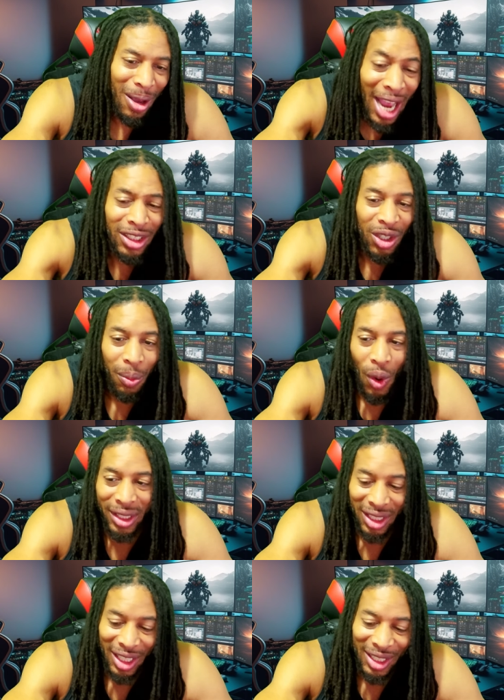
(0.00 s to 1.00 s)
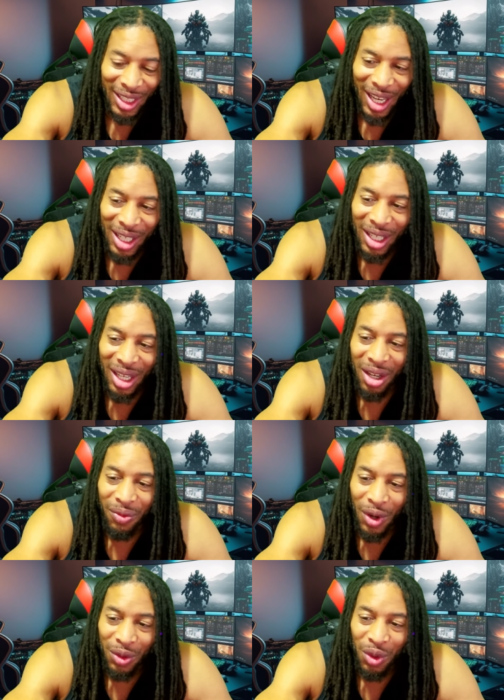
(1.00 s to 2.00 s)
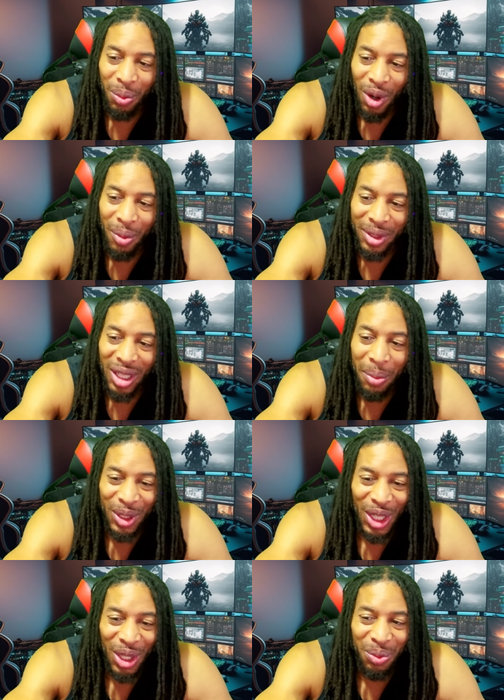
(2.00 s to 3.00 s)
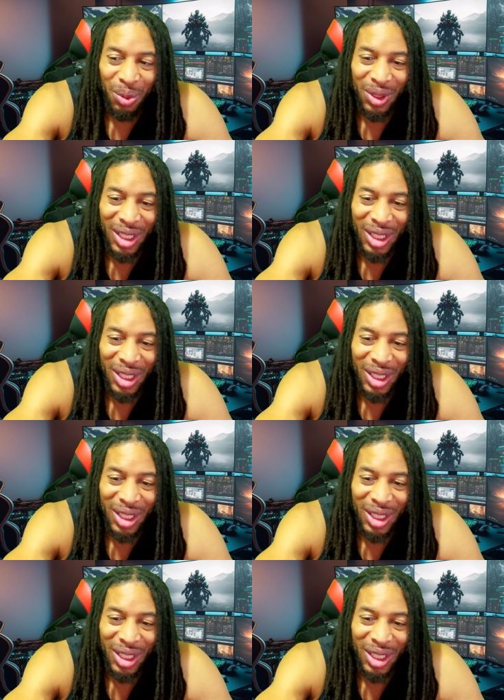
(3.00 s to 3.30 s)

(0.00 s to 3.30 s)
It's your boy Jai Eazy, aka Fresh from the Barbershop, BK the People's